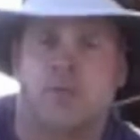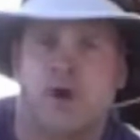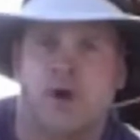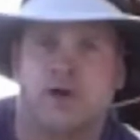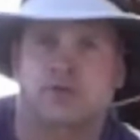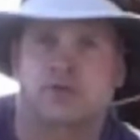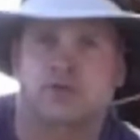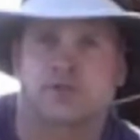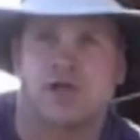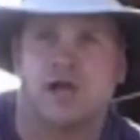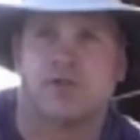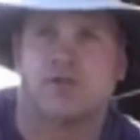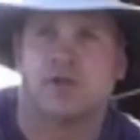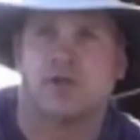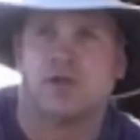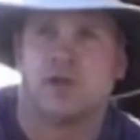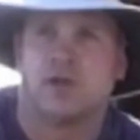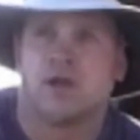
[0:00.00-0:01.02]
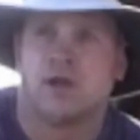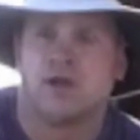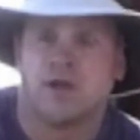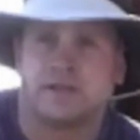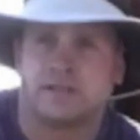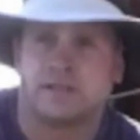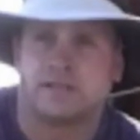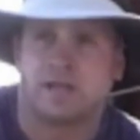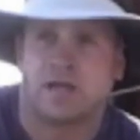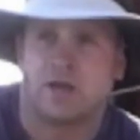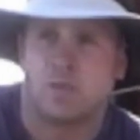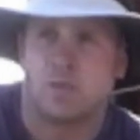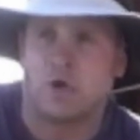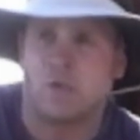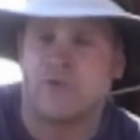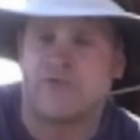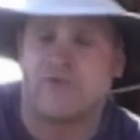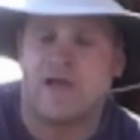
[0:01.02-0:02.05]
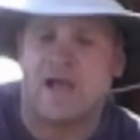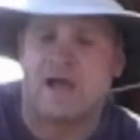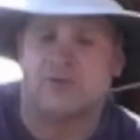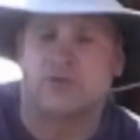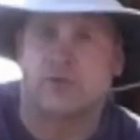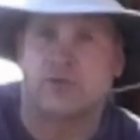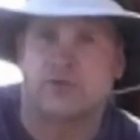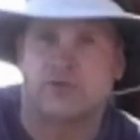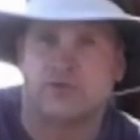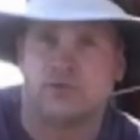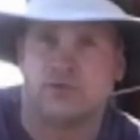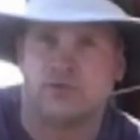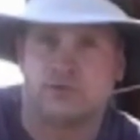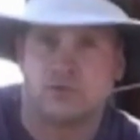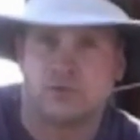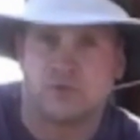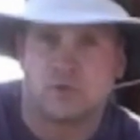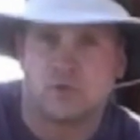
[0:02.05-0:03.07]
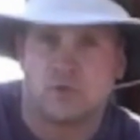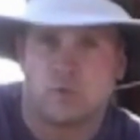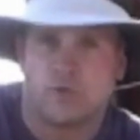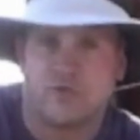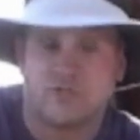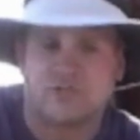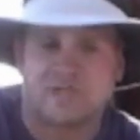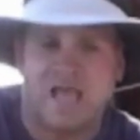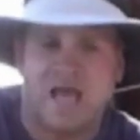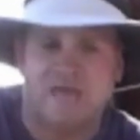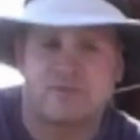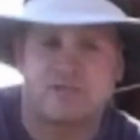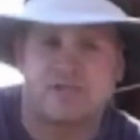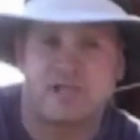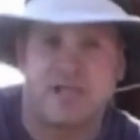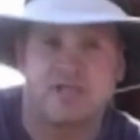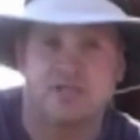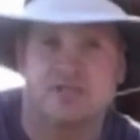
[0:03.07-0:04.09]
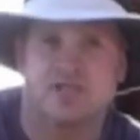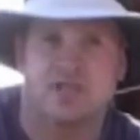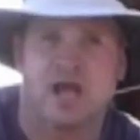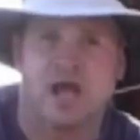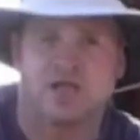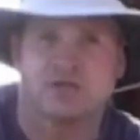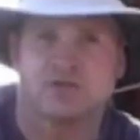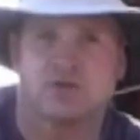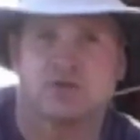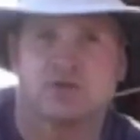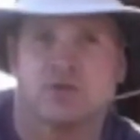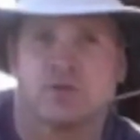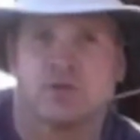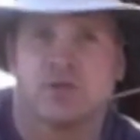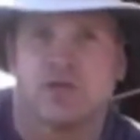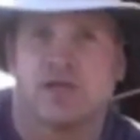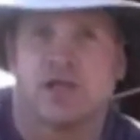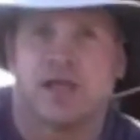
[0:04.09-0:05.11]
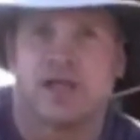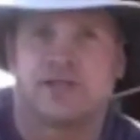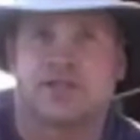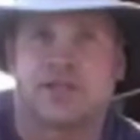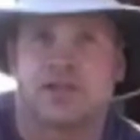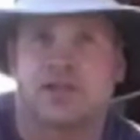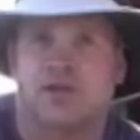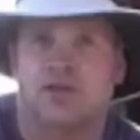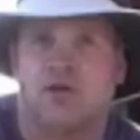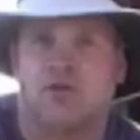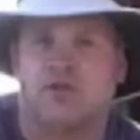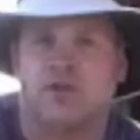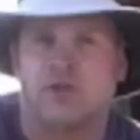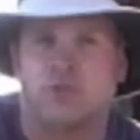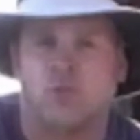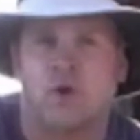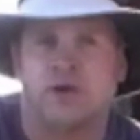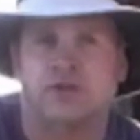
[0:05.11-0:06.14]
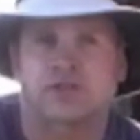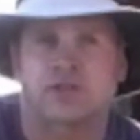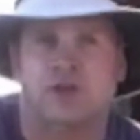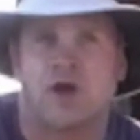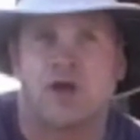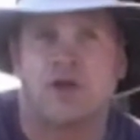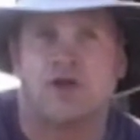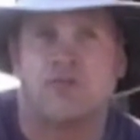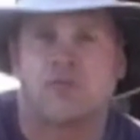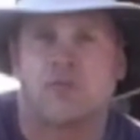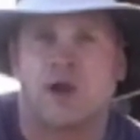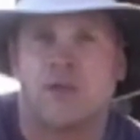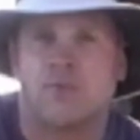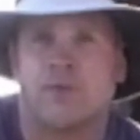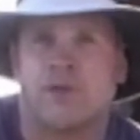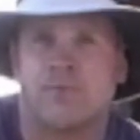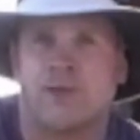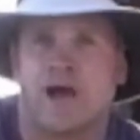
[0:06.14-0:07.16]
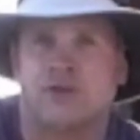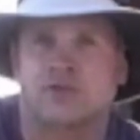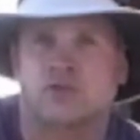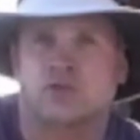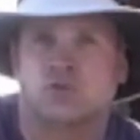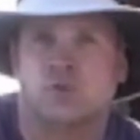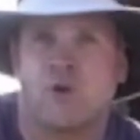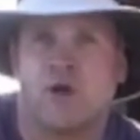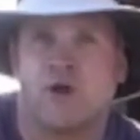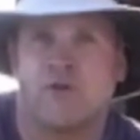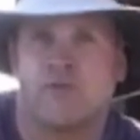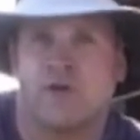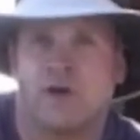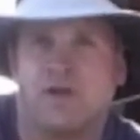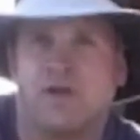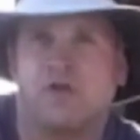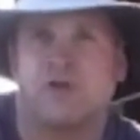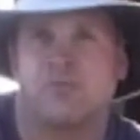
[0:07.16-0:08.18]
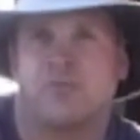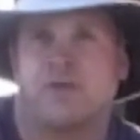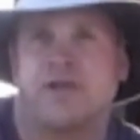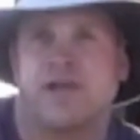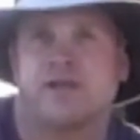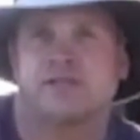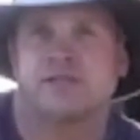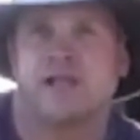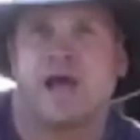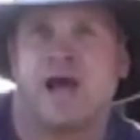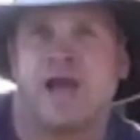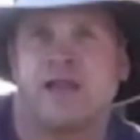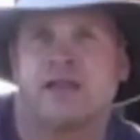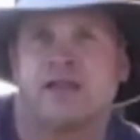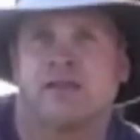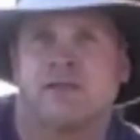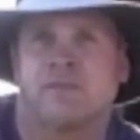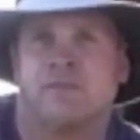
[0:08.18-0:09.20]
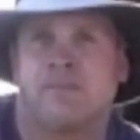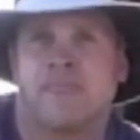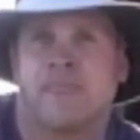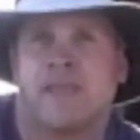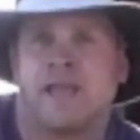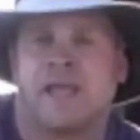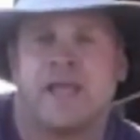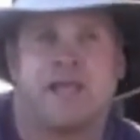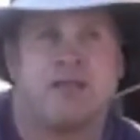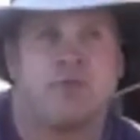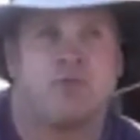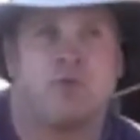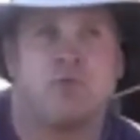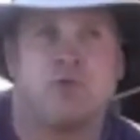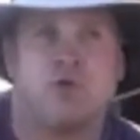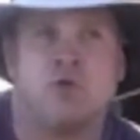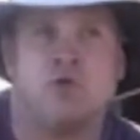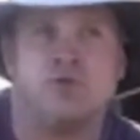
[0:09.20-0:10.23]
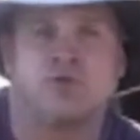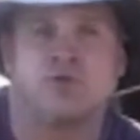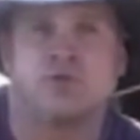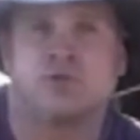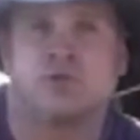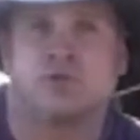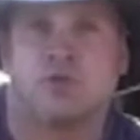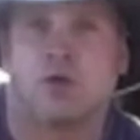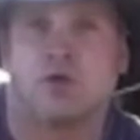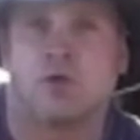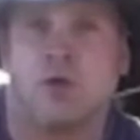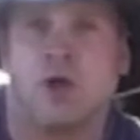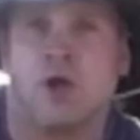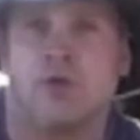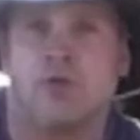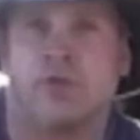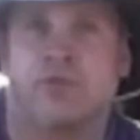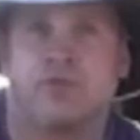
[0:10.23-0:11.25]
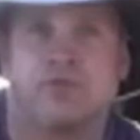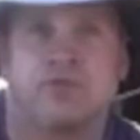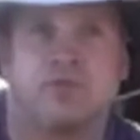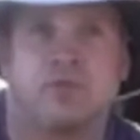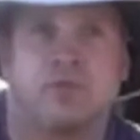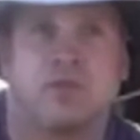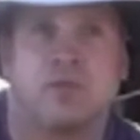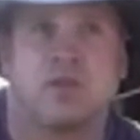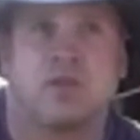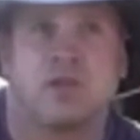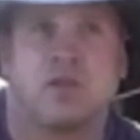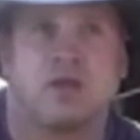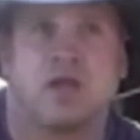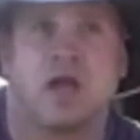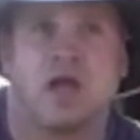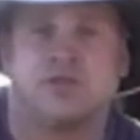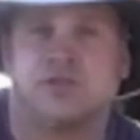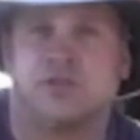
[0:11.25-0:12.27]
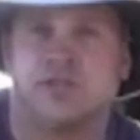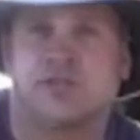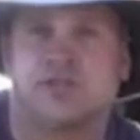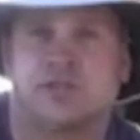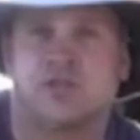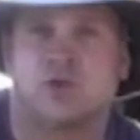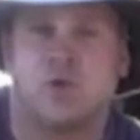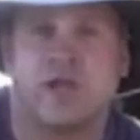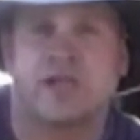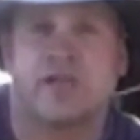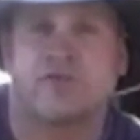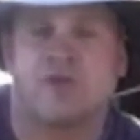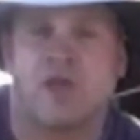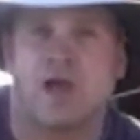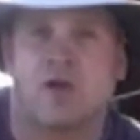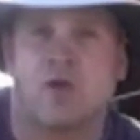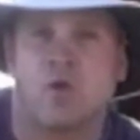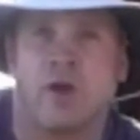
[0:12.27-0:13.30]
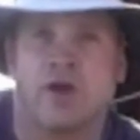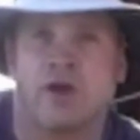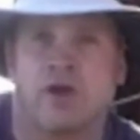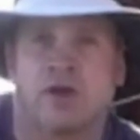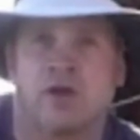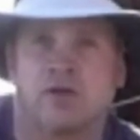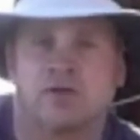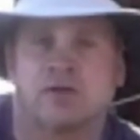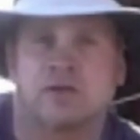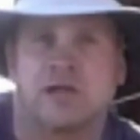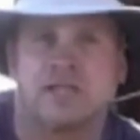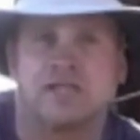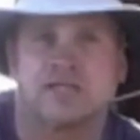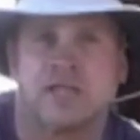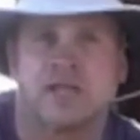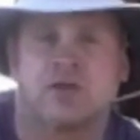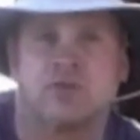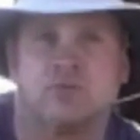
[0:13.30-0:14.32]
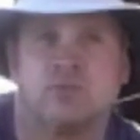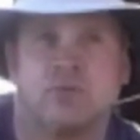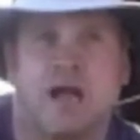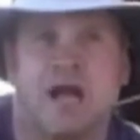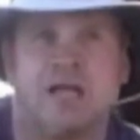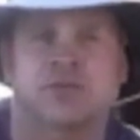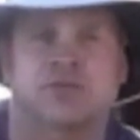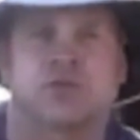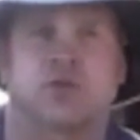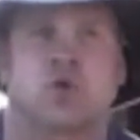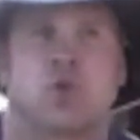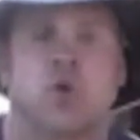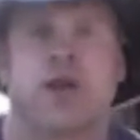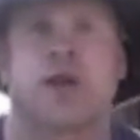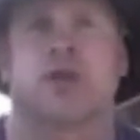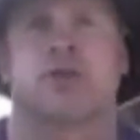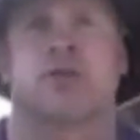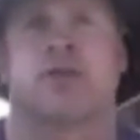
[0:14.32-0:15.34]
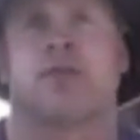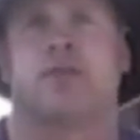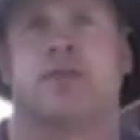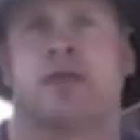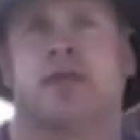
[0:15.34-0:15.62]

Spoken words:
barnacles off. But what we found with this cavitation nozzle is it only works on probably about 1,200 psi. And it removes the growth just as quick, if not quicker. I'd say actually quicker than